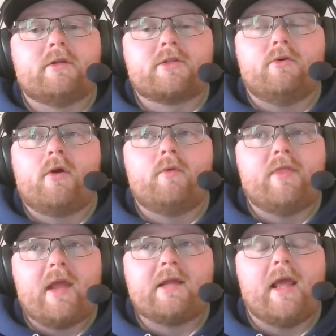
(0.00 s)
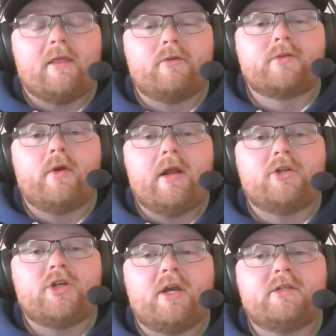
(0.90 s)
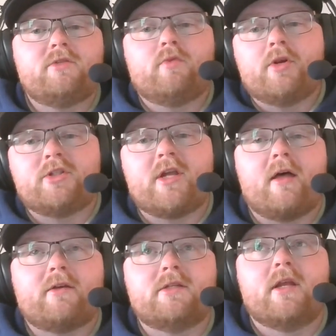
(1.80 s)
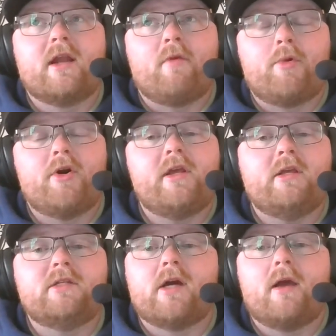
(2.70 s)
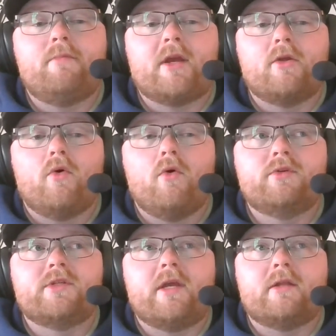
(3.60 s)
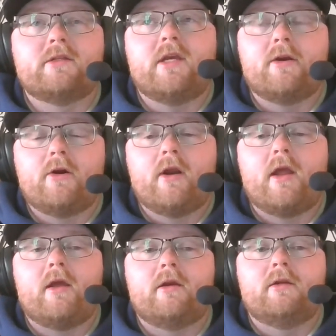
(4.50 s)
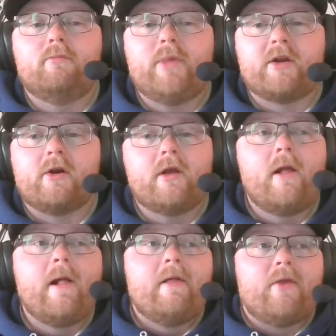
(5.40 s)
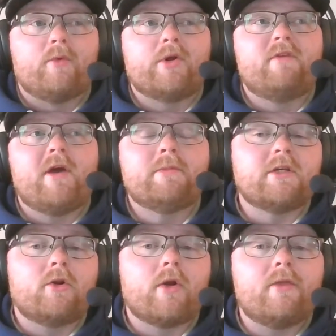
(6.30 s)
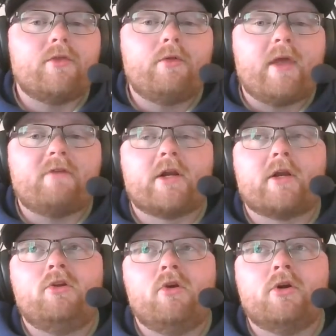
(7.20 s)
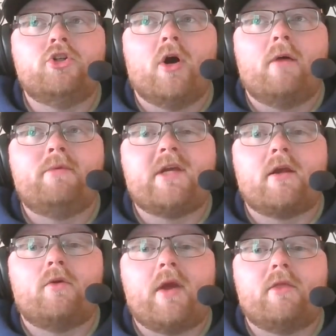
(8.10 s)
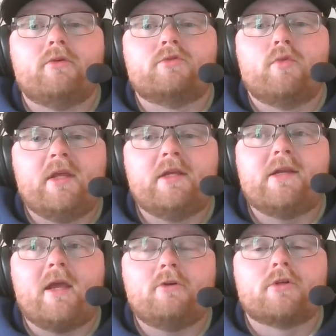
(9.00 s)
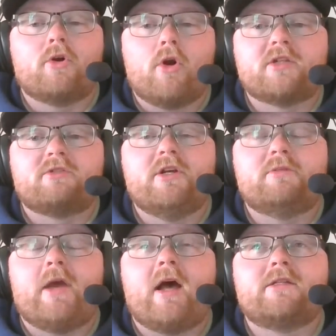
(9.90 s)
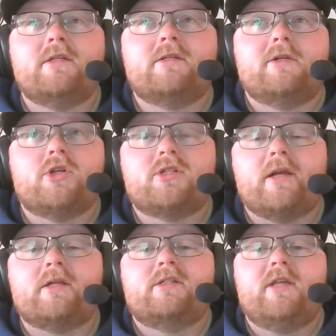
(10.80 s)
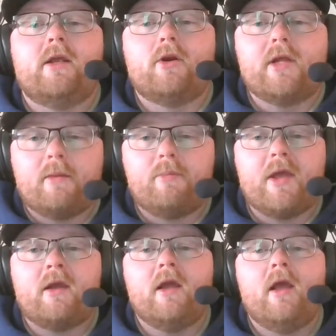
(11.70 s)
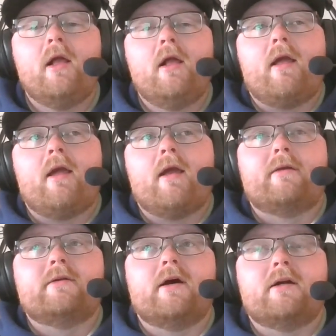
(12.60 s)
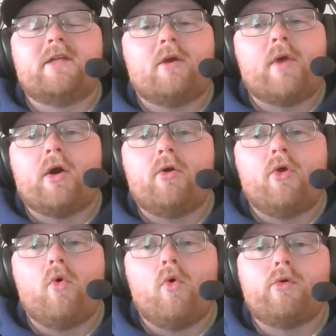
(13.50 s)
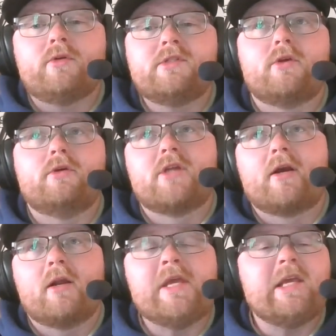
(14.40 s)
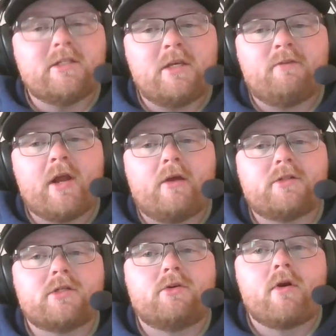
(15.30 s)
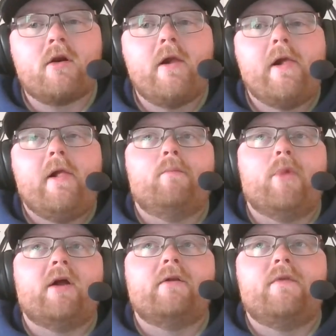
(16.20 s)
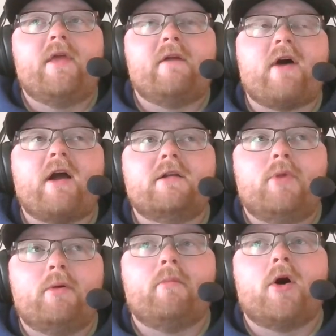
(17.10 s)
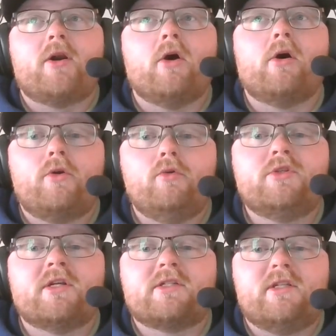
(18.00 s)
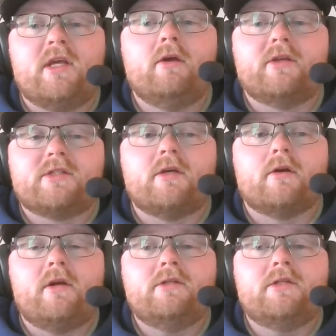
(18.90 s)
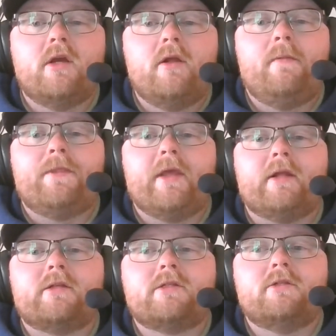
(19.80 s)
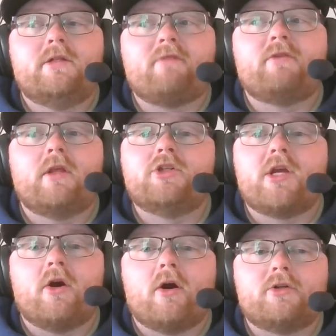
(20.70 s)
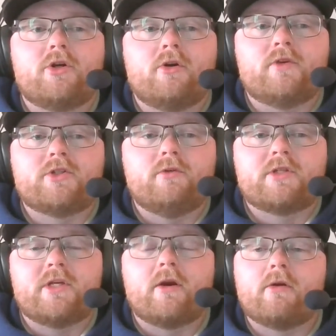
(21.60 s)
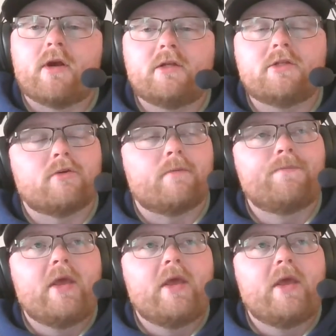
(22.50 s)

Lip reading: to score when they get those grade A chances, whereas Dallas is going to have a pretty easy time picking the holes in Skinner and Pickard. I will give Edmonton credit, though. They have done a good job of taking away those really dangerous cross-crease passes and just letting Skinner get big and take away all the holes. So it's not going to be easy for Dallas to score, but if I had to put money on who's going to steal a series, it's definitely Jake Ottinger over Stuart Skinner, right? So